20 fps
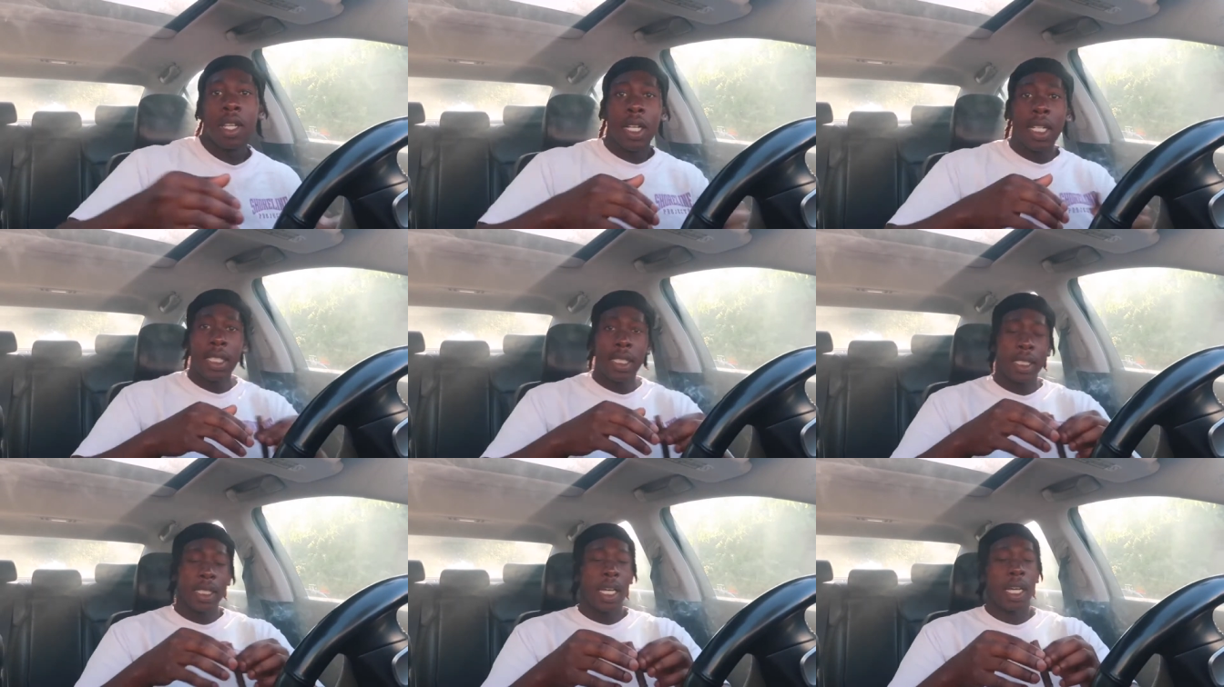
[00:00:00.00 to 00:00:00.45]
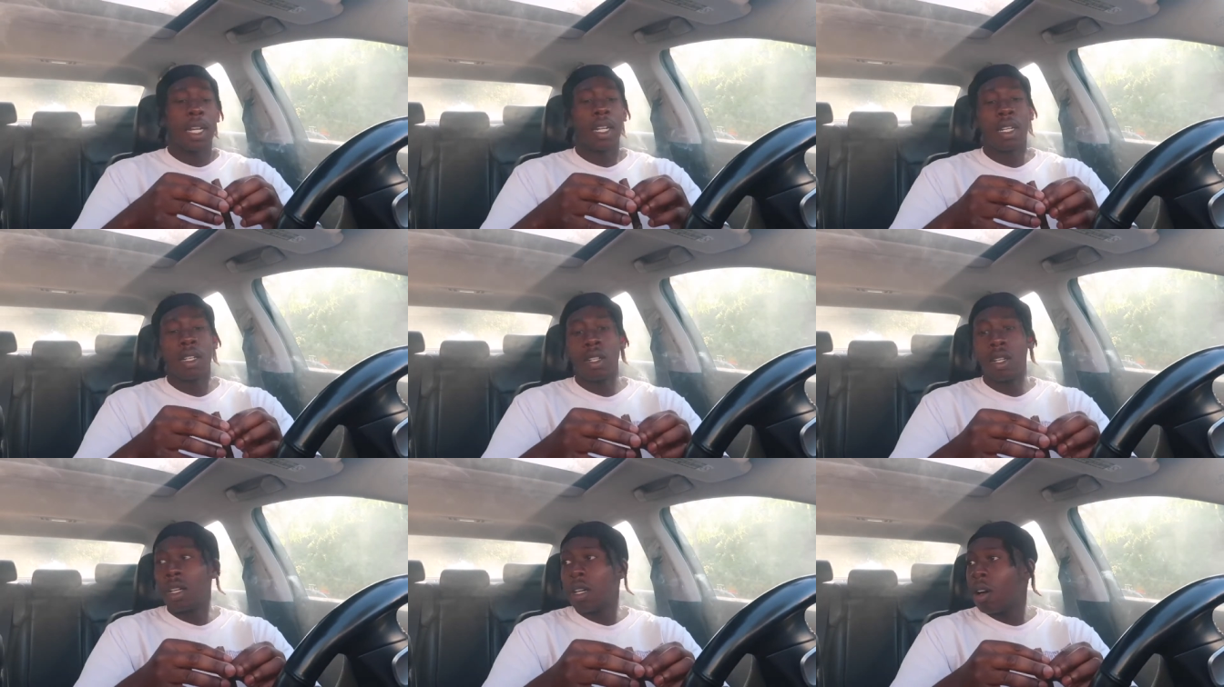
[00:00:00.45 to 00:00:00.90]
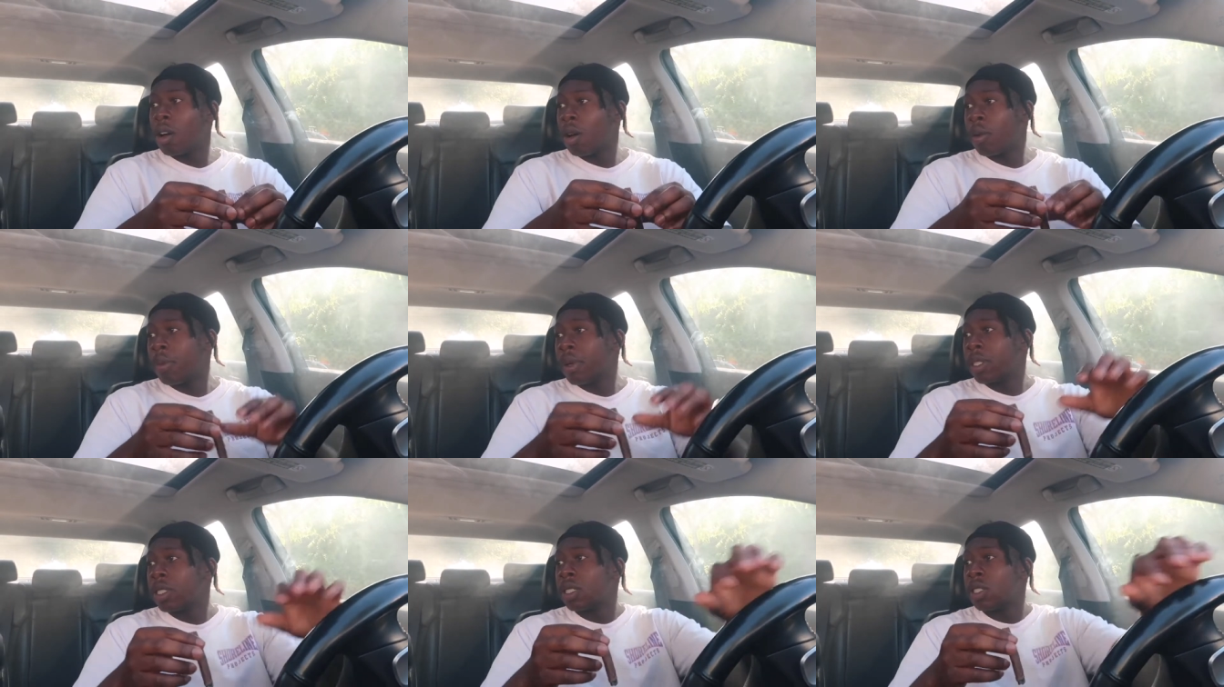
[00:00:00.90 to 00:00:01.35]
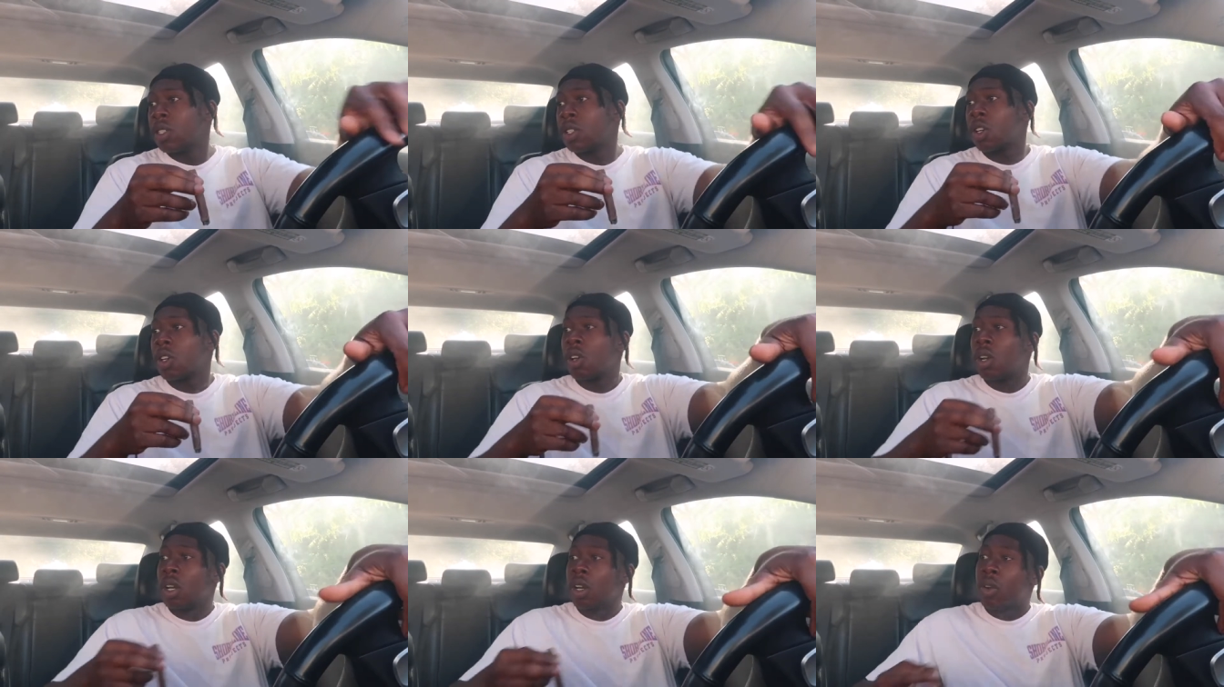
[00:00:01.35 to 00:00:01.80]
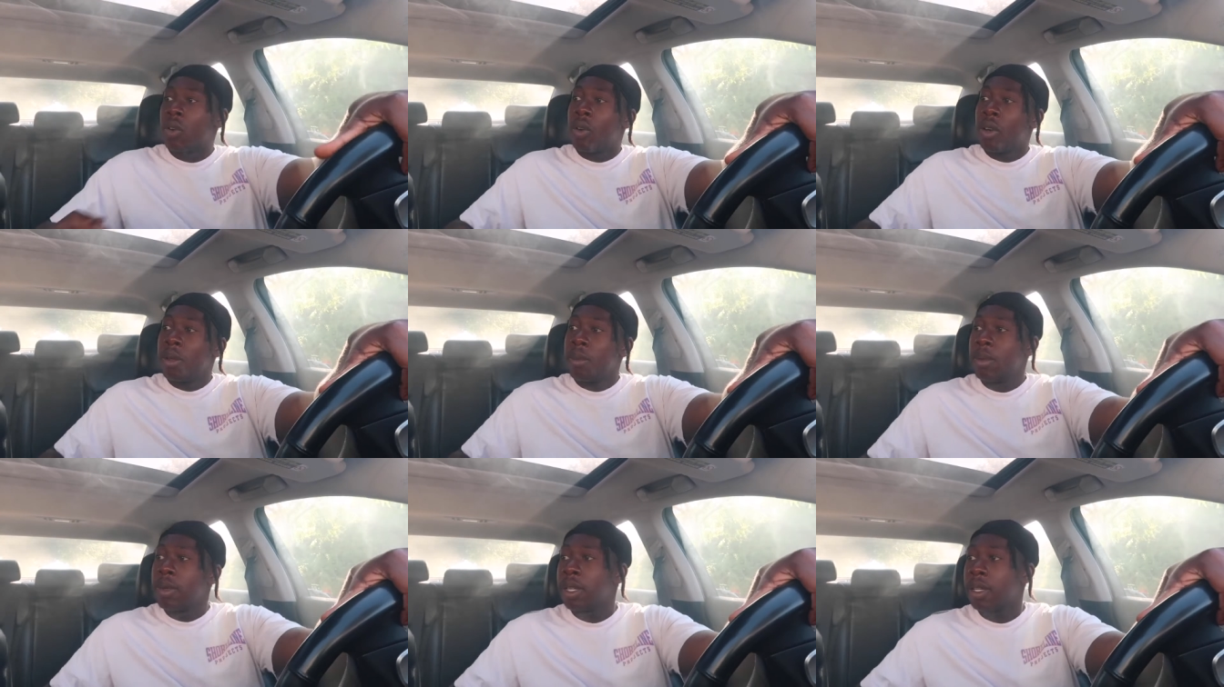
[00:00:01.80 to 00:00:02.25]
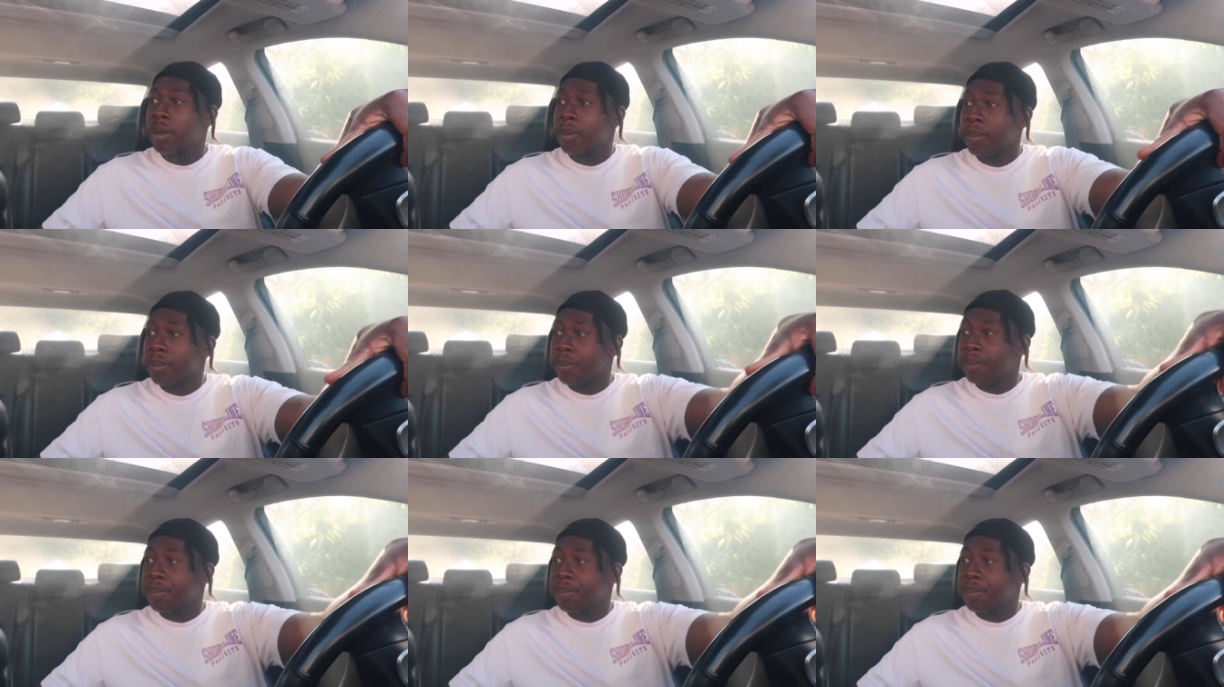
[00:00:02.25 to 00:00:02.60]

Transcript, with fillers: I just got a whole bunch of new equipment.